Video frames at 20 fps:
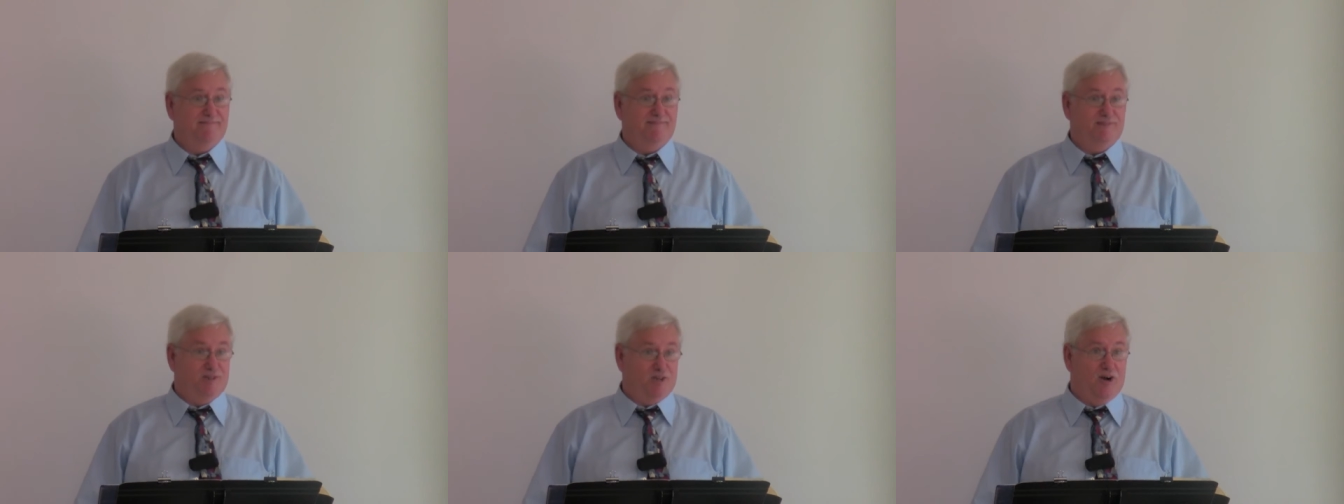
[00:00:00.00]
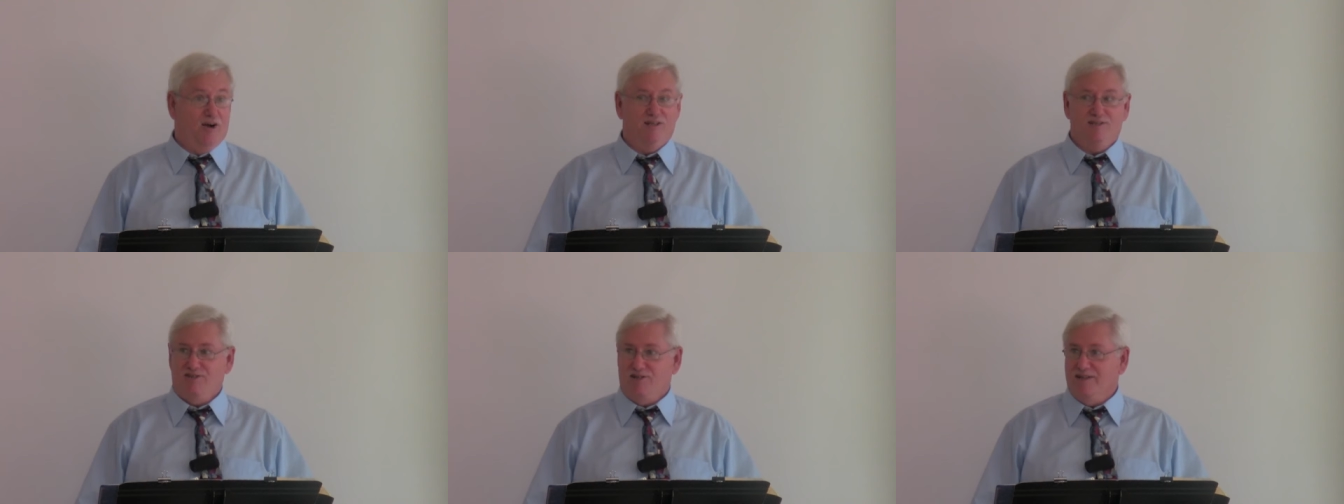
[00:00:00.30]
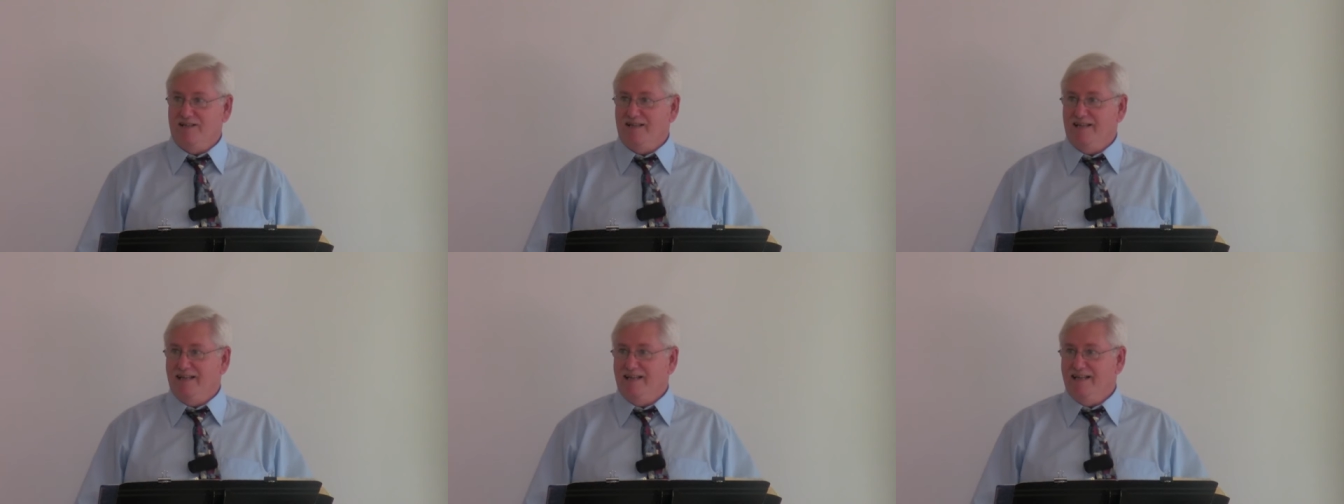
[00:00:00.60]

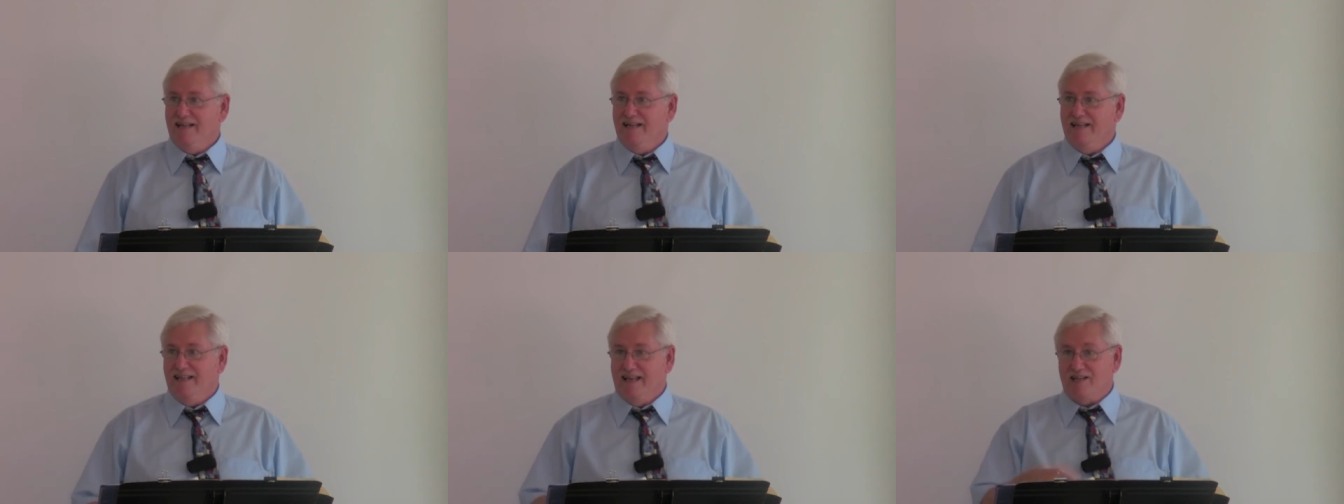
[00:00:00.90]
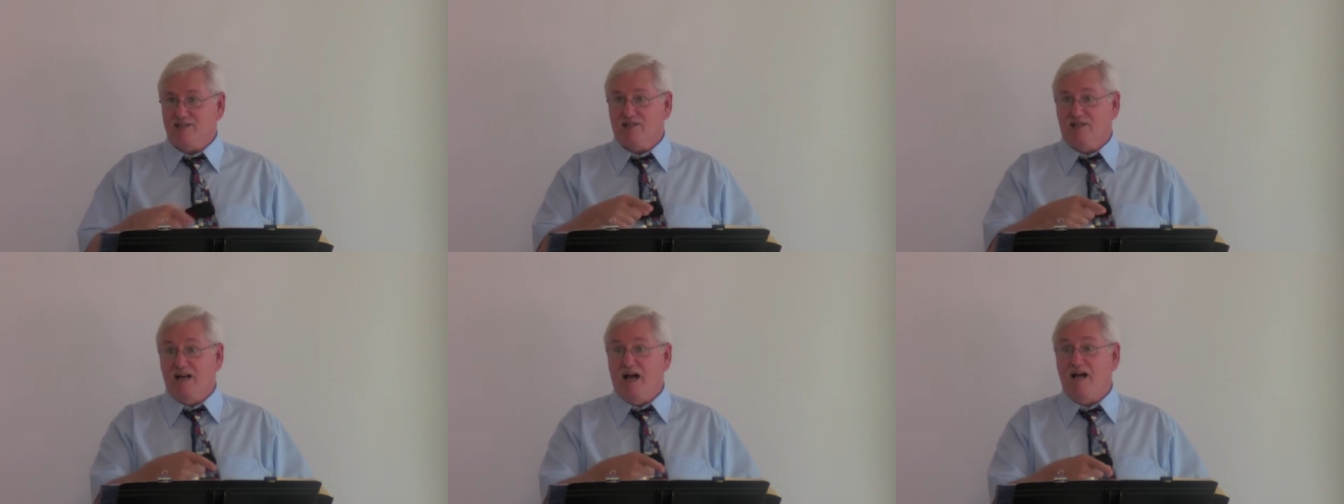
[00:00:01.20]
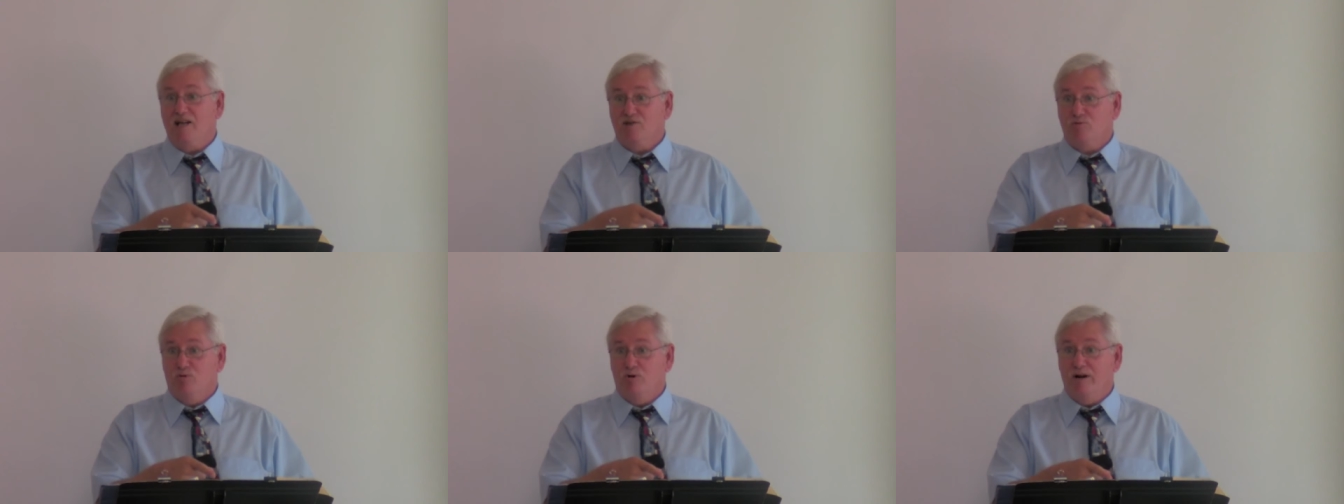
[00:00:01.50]
That's
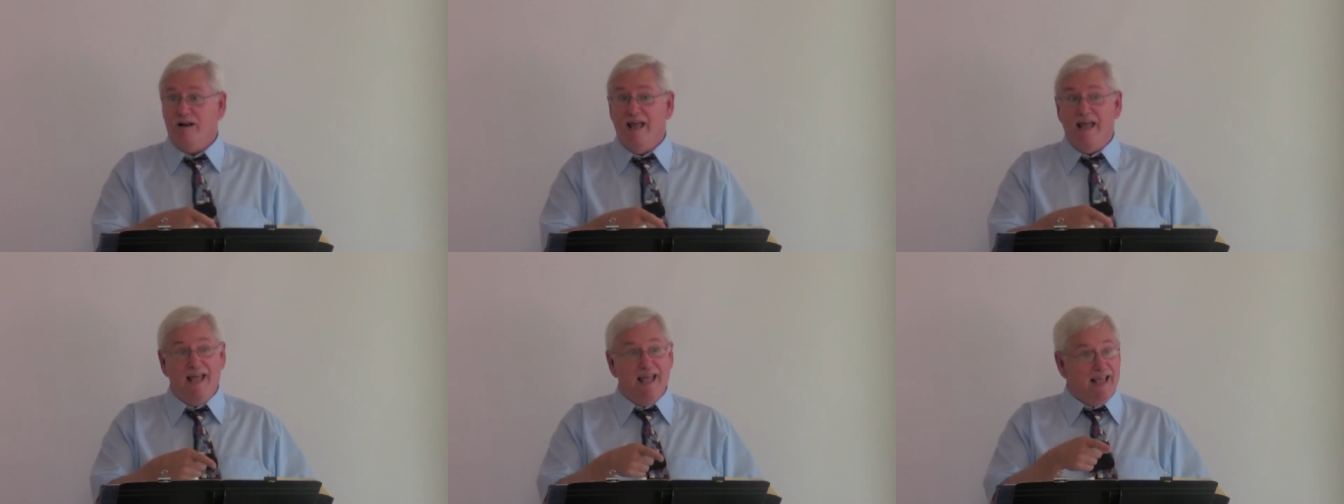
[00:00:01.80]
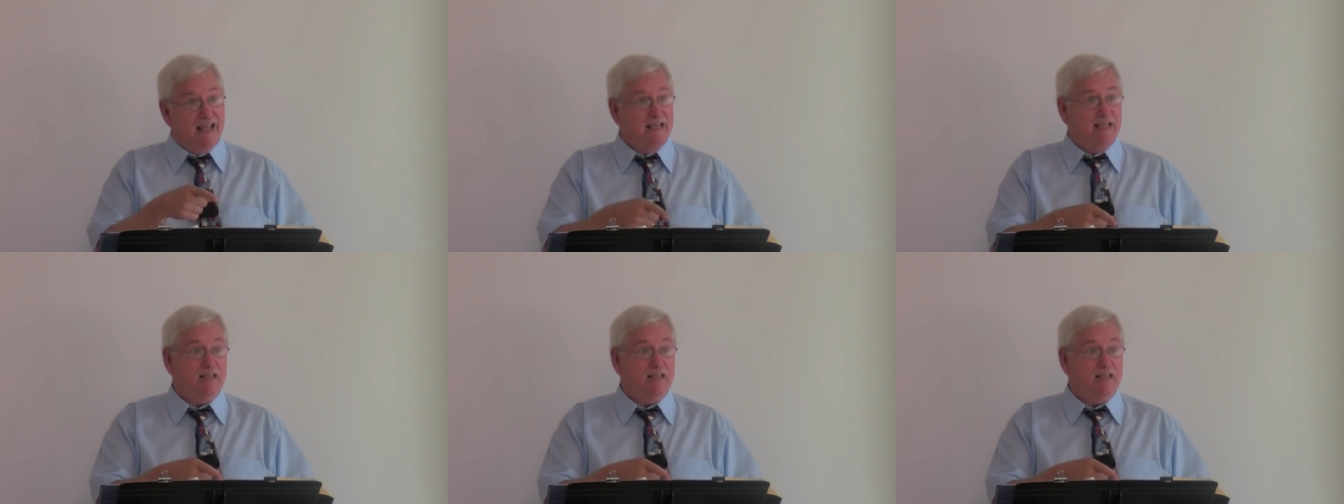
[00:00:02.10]
God's word.